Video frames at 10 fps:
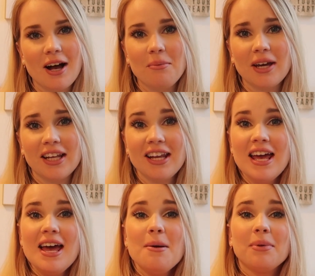up and
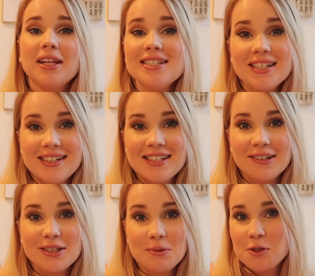please
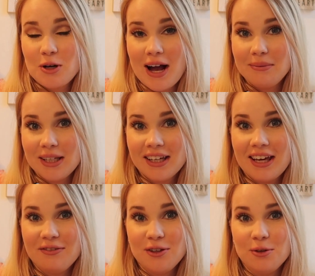consider subscribing
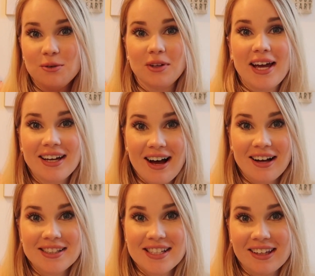if you like
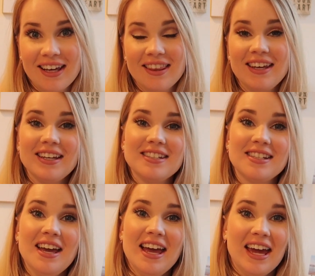content like
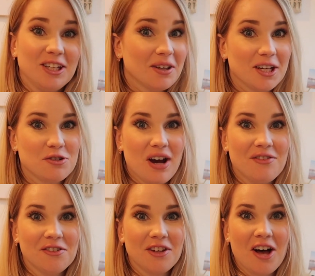this and you like
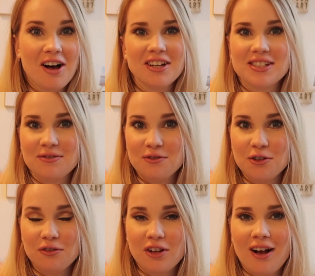travel vlogs and
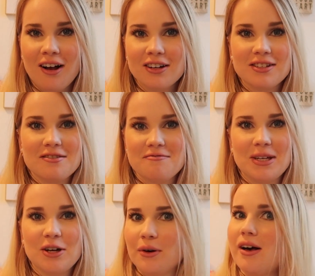food vlogs of
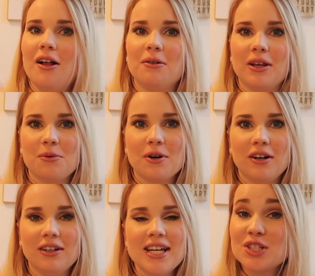me going all around the
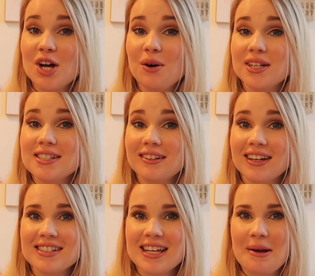world. So until
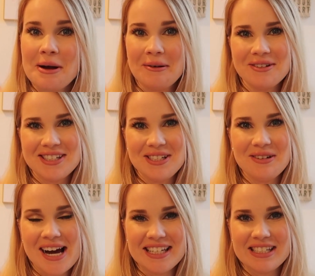next time, I will see you
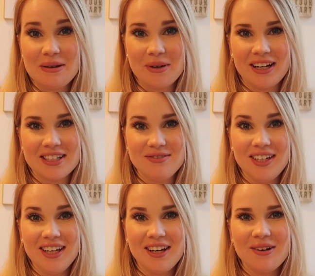guys in my next
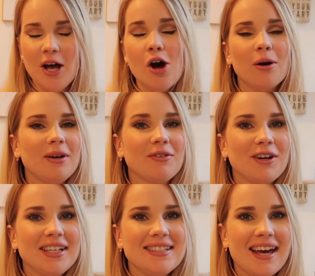video. Hope you have a
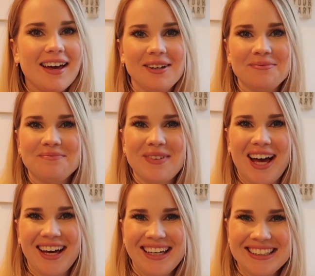great day.
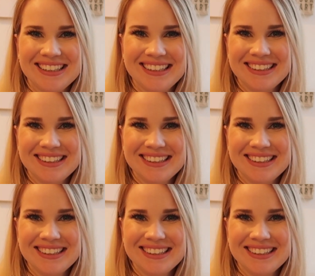Bye.